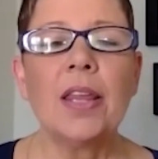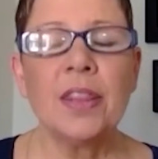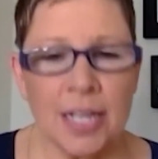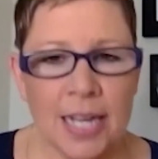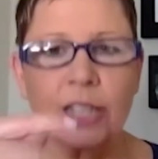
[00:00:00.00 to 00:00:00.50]

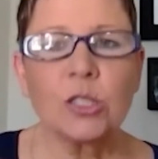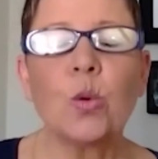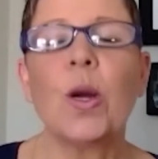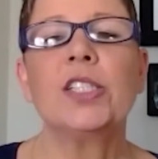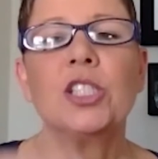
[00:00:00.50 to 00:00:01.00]
The next
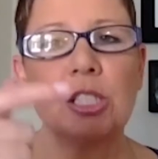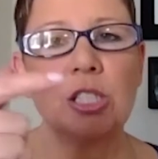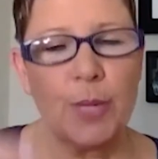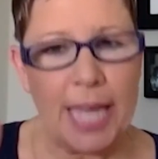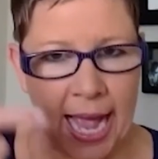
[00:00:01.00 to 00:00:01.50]
question
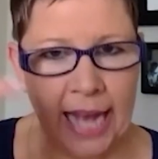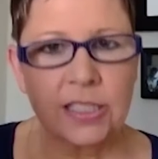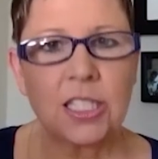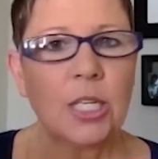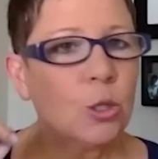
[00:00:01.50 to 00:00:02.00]
to be
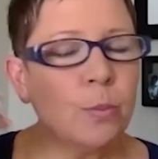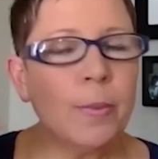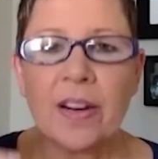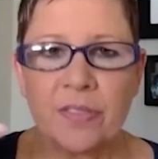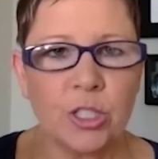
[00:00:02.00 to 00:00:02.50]
asking
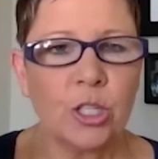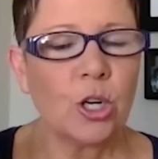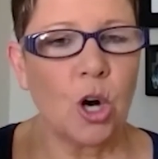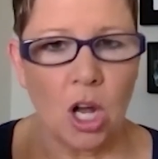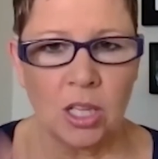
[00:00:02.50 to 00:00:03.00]
whomever you're
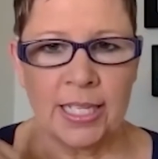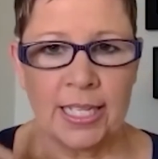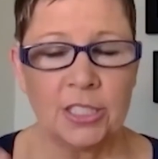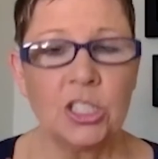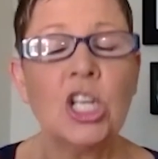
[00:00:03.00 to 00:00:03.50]
calling
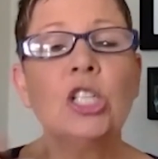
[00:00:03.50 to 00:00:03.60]
is,